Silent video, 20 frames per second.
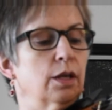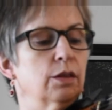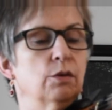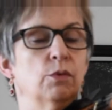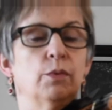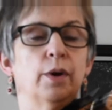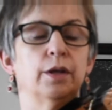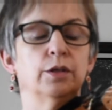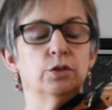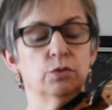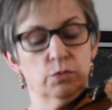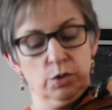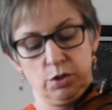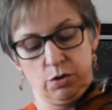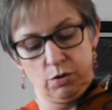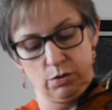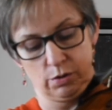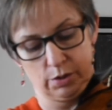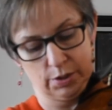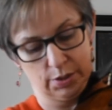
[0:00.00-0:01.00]
the way you would
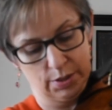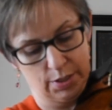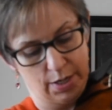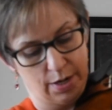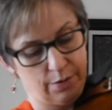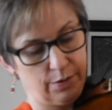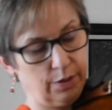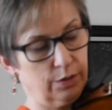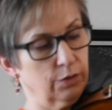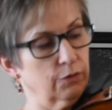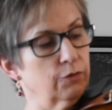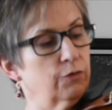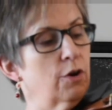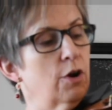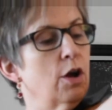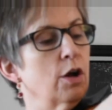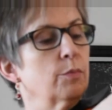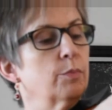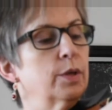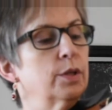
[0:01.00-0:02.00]
hold it down at the
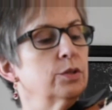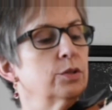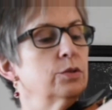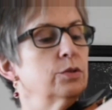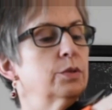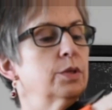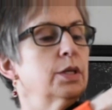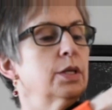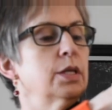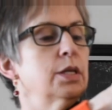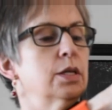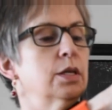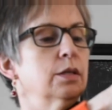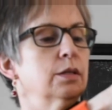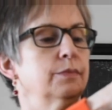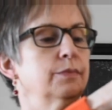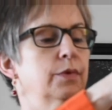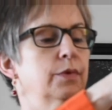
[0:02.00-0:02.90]
frog, but do it here.